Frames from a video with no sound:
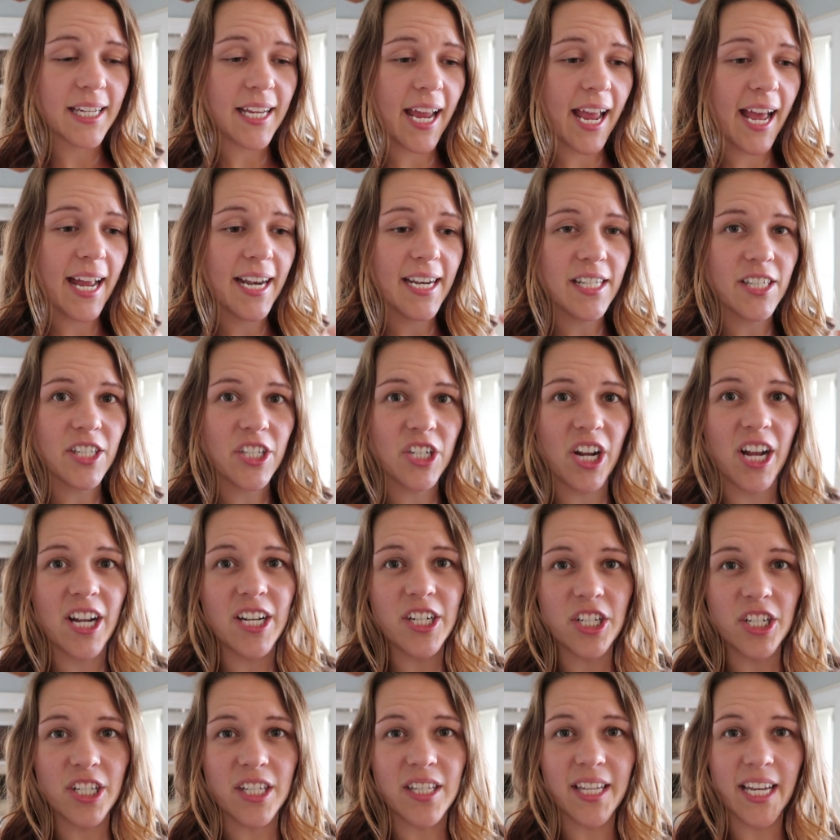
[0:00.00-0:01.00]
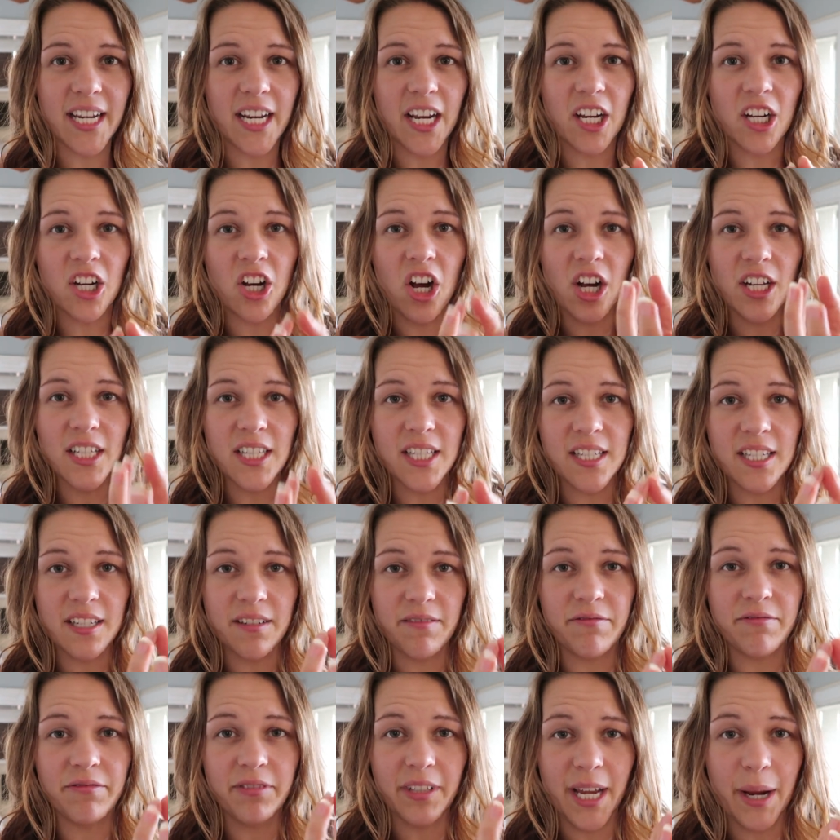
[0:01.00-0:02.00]
and it's not just like a
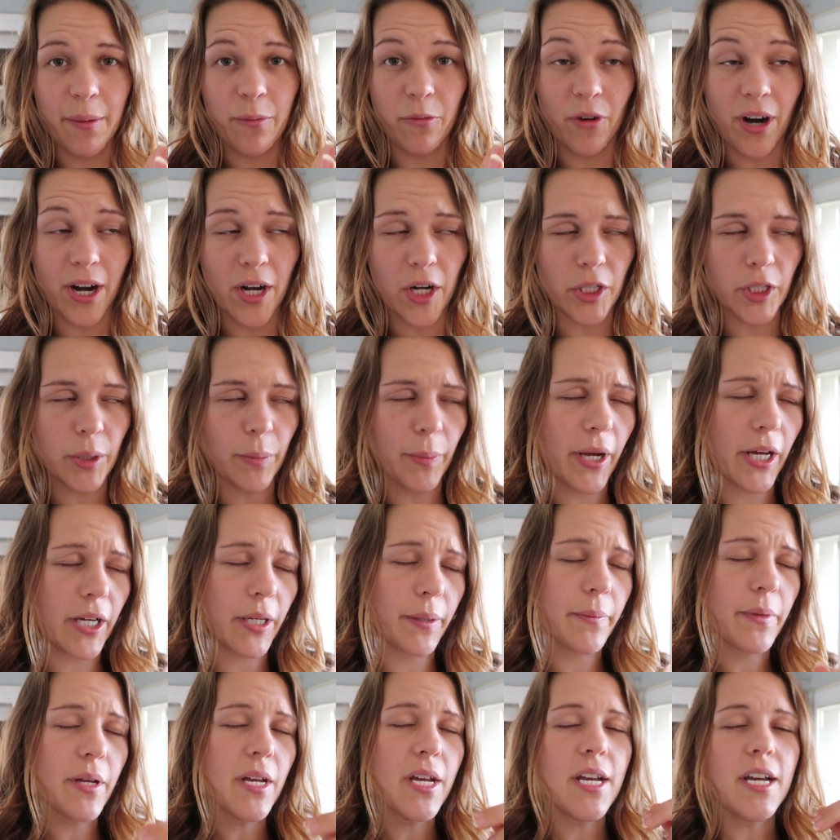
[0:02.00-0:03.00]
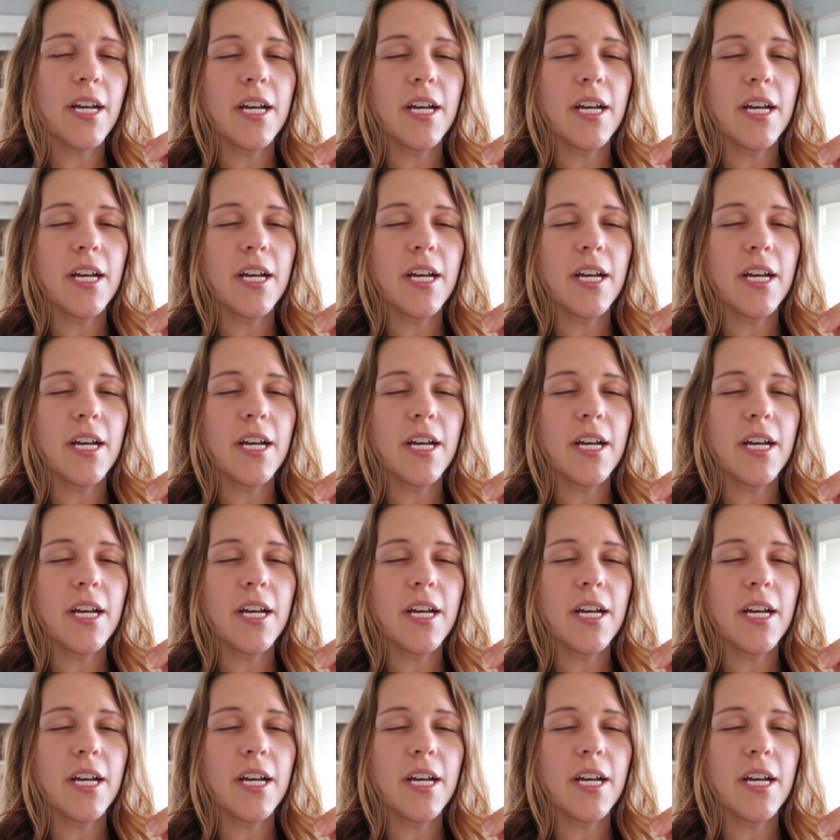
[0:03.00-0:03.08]
constant flame right on the bottom.